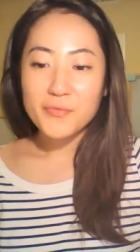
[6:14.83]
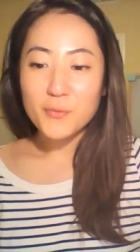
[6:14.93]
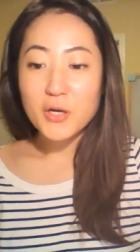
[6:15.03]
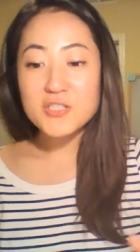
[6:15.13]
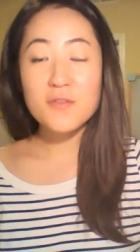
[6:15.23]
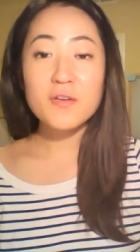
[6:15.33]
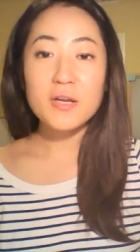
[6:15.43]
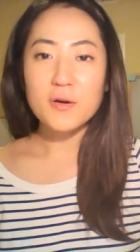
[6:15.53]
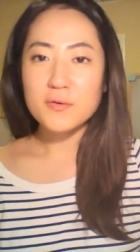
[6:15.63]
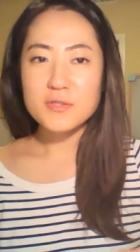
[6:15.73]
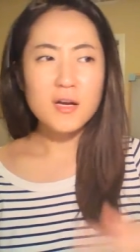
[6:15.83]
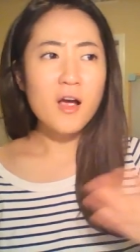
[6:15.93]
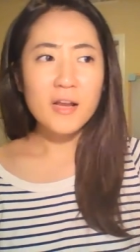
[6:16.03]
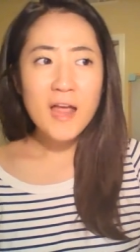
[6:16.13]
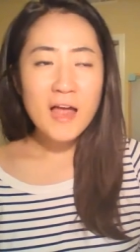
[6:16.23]
watching videos like
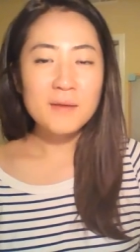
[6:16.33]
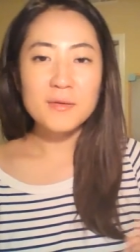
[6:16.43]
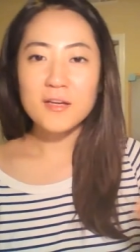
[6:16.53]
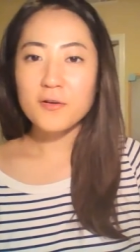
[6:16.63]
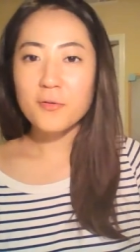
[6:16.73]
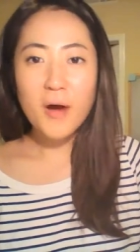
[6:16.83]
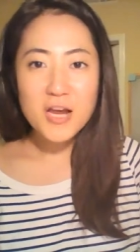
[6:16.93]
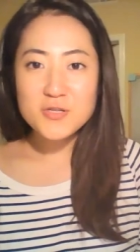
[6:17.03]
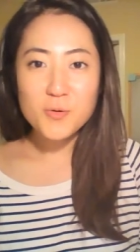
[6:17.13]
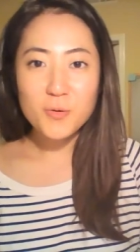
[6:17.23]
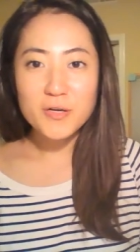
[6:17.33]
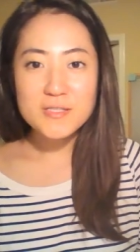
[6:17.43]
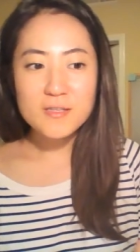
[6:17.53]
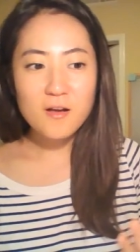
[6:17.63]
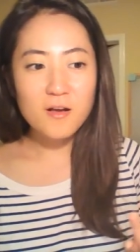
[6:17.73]
Khan Academy, Crash
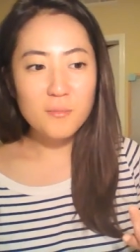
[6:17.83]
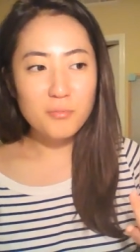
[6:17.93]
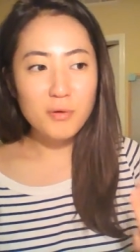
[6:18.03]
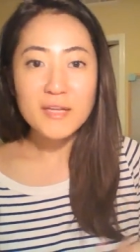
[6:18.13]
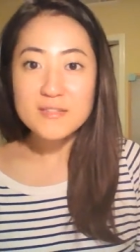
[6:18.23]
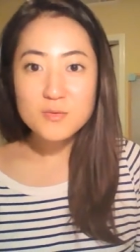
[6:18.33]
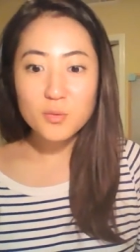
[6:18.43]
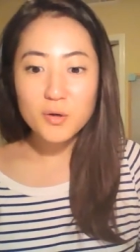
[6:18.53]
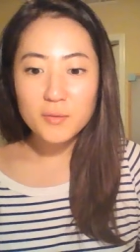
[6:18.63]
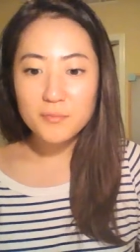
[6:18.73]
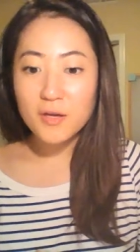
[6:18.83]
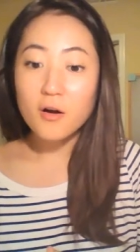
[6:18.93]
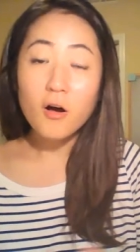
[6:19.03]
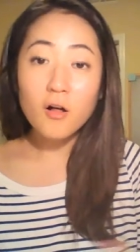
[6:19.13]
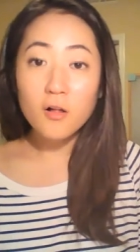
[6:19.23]
Course, Brightstorm,
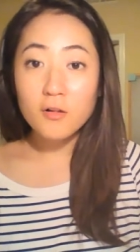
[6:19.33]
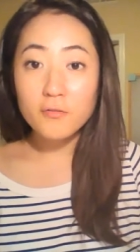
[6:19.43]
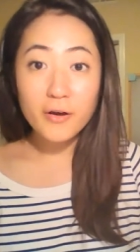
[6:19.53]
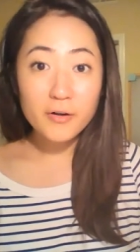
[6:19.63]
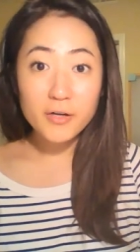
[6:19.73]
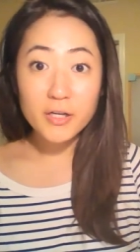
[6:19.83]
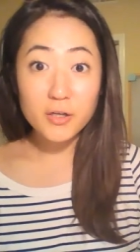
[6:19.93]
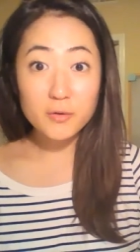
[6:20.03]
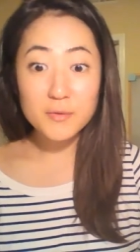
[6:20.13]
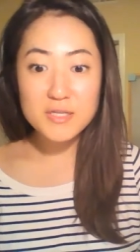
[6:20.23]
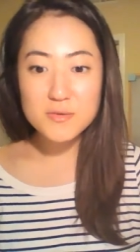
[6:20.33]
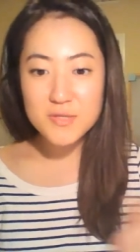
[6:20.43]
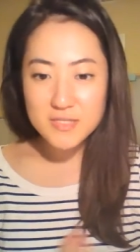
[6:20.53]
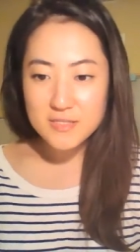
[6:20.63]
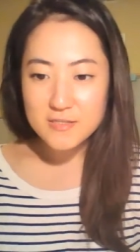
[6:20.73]
they're all very good
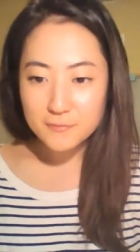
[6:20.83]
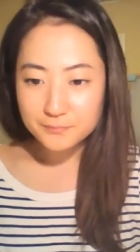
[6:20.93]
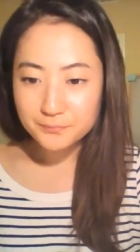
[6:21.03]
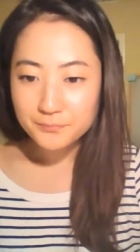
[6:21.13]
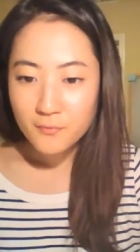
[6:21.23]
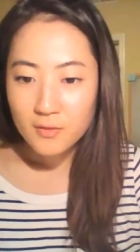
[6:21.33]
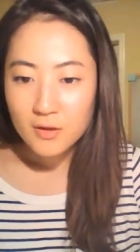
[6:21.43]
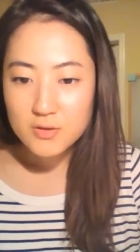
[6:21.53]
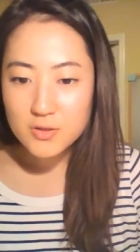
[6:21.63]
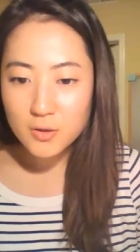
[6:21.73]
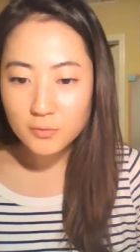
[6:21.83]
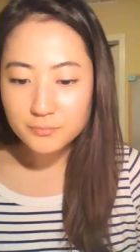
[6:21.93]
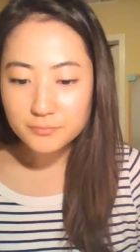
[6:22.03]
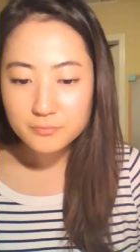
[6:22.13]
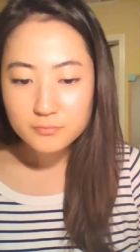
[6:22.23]
resources. So
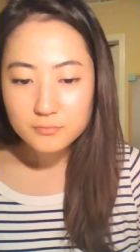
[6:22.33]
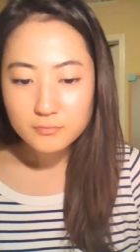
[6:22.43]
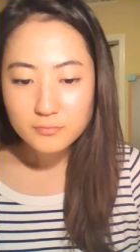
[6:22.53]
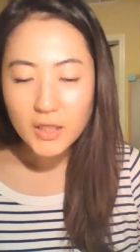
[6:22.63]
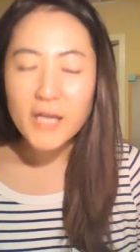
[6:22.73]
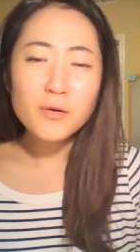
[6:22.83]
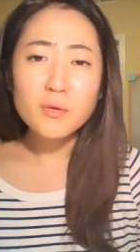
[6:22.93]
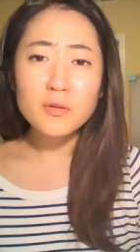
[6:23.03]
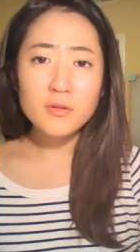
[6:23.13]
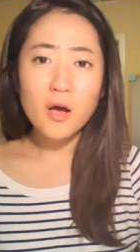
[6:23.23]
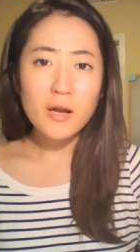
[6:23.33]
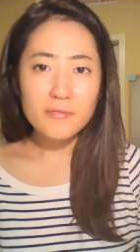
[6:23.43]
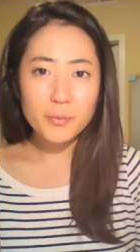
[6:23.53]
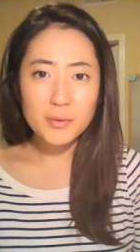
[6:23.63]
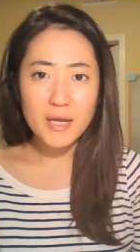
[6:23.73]
I know not
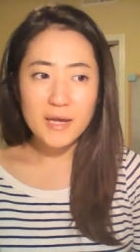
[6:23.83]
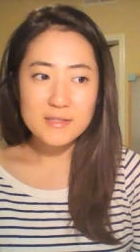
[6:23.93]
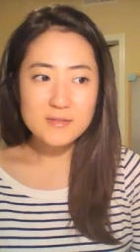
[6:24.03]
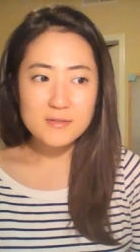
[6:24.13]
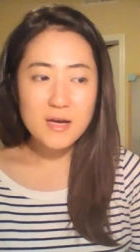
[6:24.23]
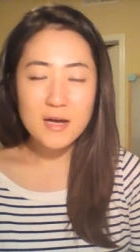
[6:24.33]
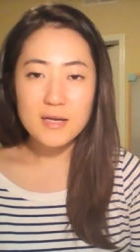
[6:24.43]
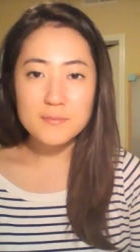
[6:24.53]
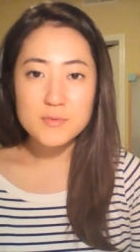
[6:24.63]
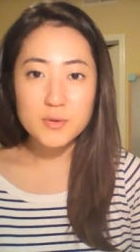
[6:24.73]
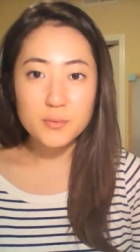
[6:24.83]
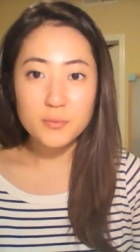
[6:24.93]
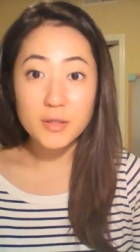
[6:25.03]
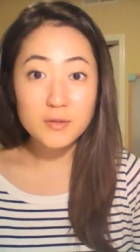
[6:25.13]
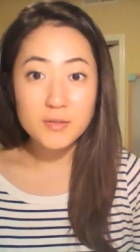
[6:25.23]
everyone has the time to
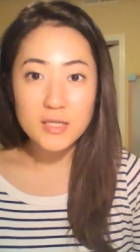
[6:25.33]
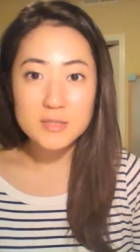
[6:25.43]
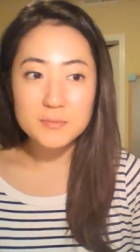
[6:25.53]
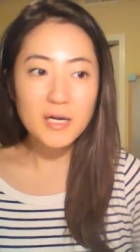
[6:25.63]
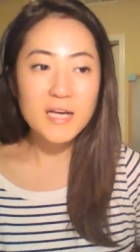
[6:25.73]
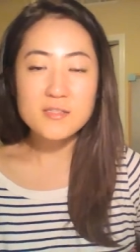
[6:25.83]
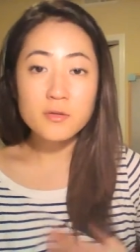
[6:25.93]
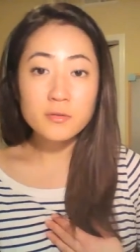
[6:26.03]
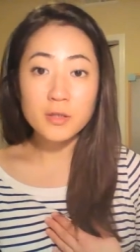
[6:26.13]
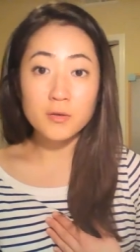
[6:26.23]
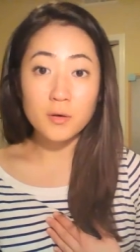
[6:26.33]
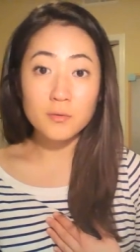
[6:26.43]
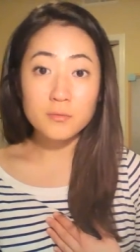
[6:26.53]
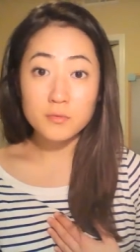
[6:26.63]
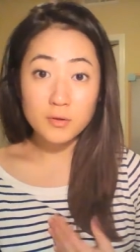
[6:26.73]
read the textbook. I certainly
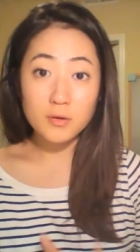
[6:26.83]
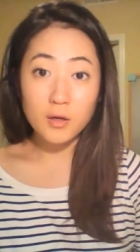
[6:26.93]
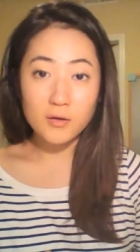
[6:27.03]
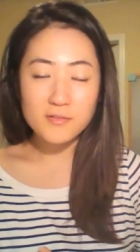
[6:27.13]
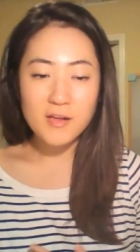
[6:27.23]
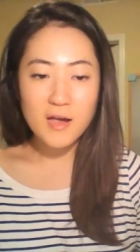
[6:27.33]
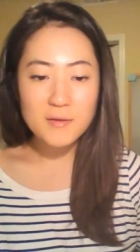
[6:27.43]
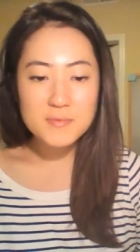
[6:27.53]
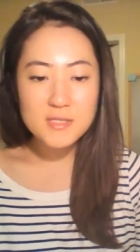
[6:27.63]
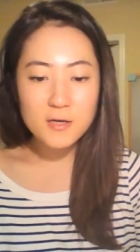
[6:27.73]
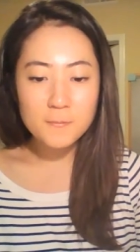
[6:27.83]
don't a lot of times.